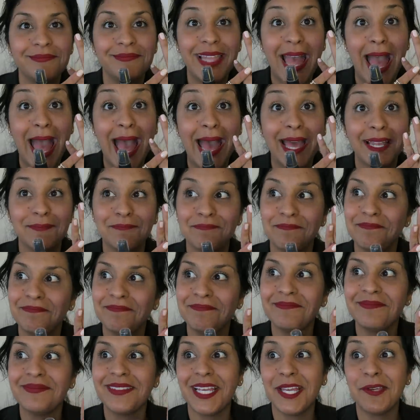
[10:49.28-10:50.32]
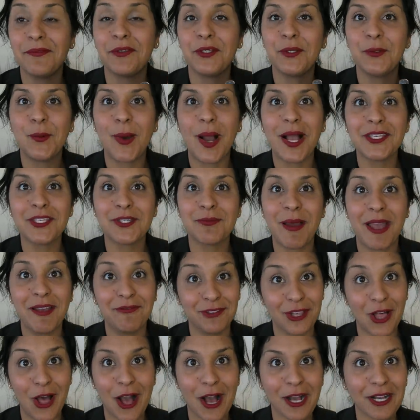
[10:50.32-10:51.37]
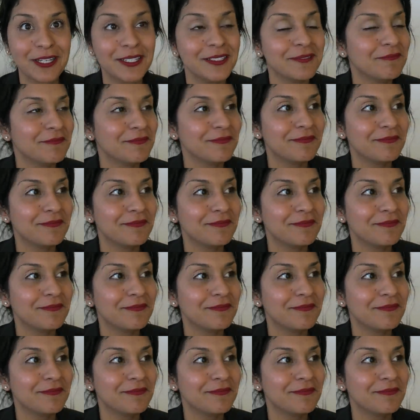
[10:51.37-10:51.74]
that, if you watch my vlog,